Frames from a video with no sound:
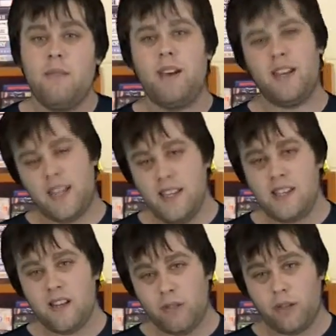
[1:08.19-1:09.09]
But it is
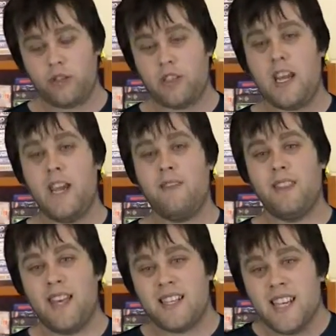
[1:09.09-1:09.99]
a real shame
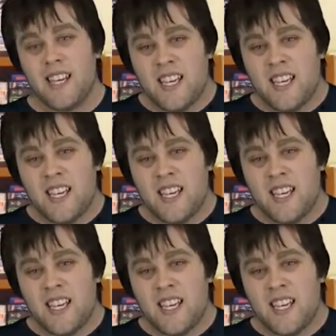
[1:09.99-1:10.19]
that,